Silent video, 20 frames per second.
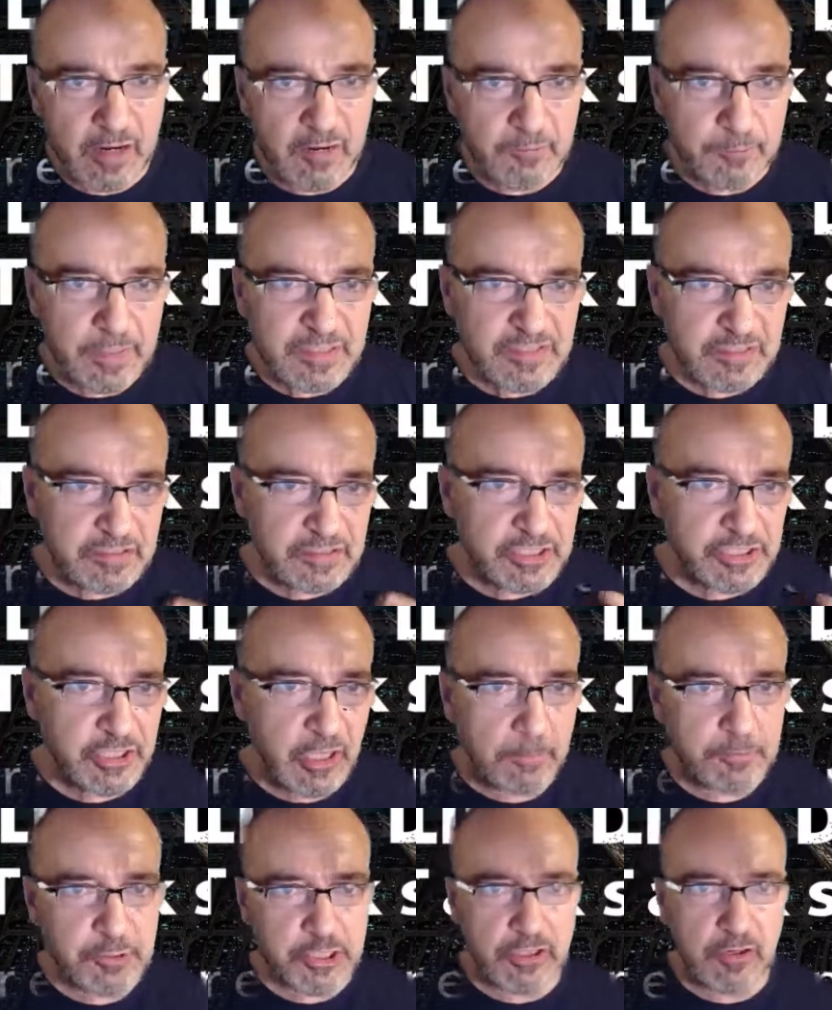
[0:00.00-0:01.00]
lot of
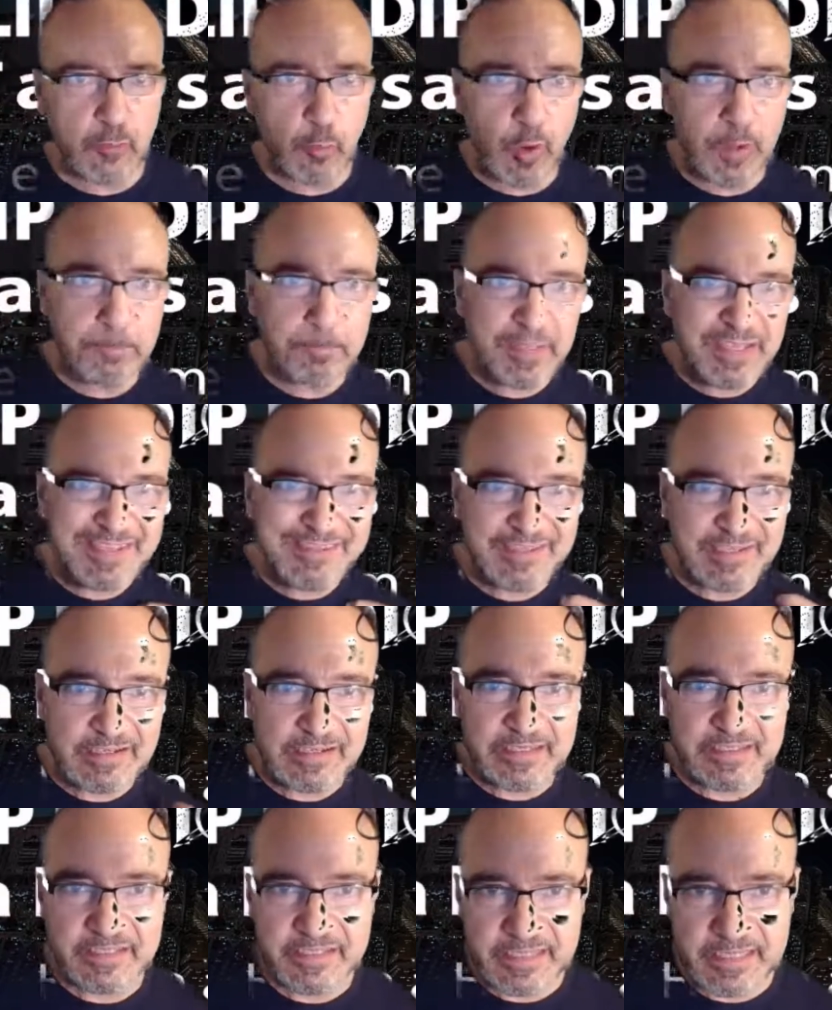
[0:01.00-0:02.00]
misconception of what
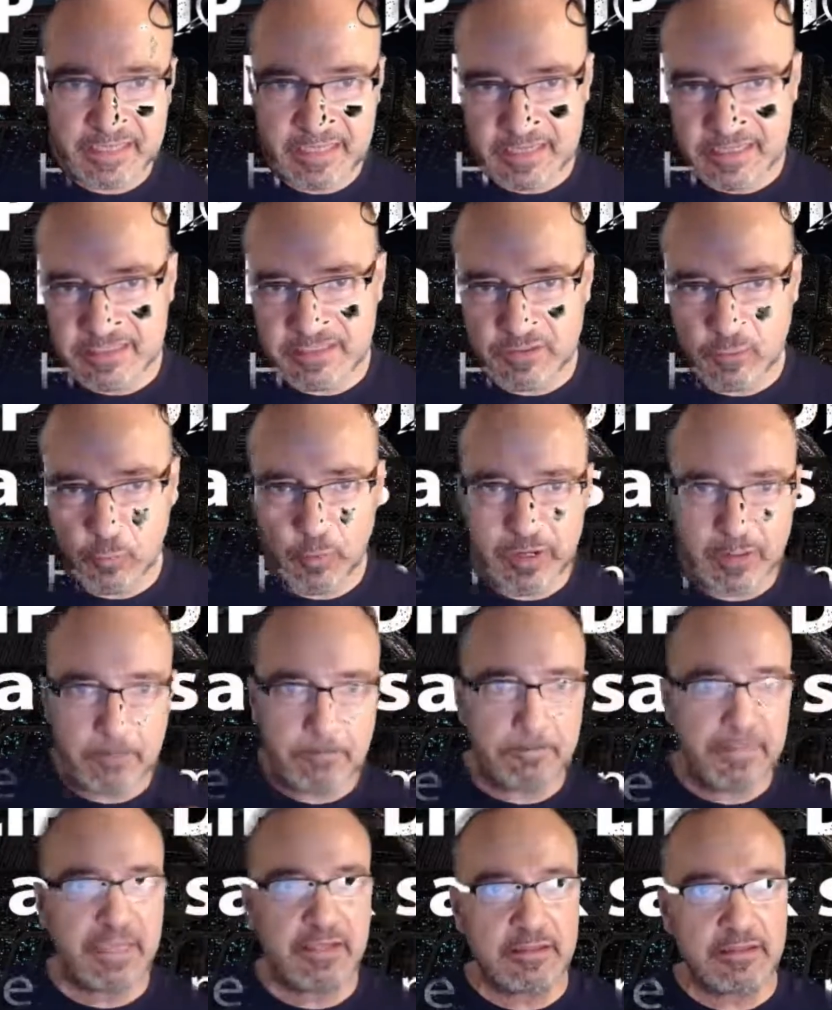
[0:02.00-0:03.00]
PTSD is and what it
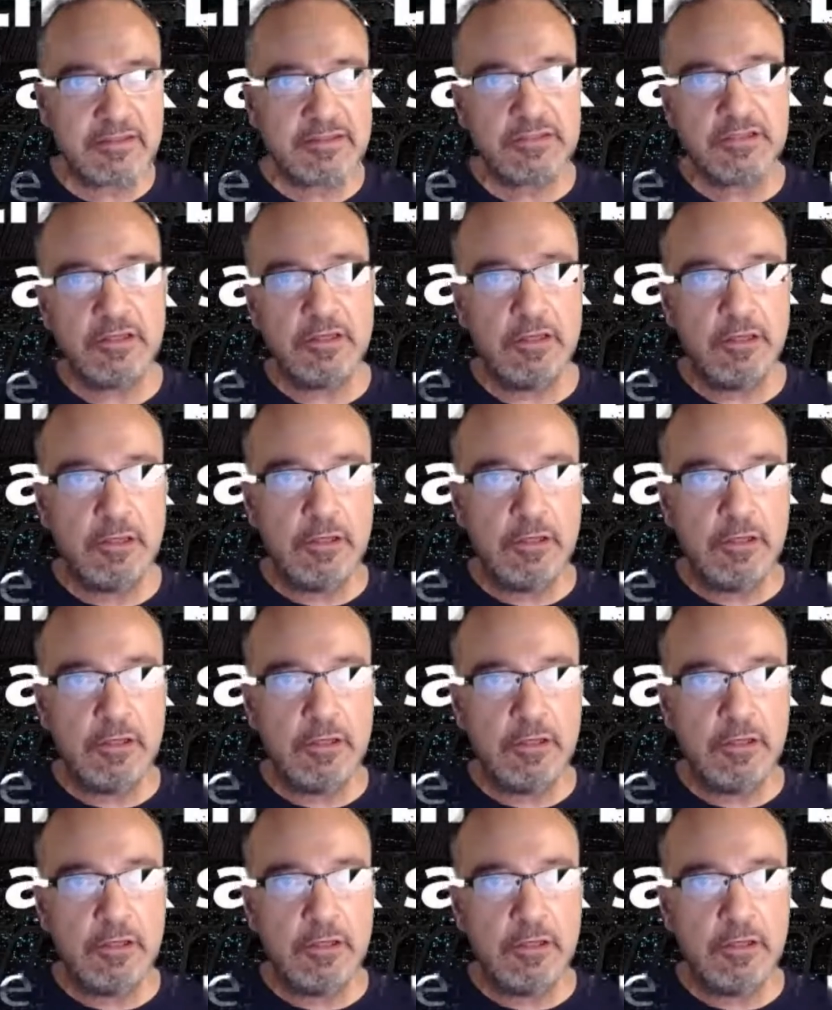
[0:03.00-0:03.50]
means.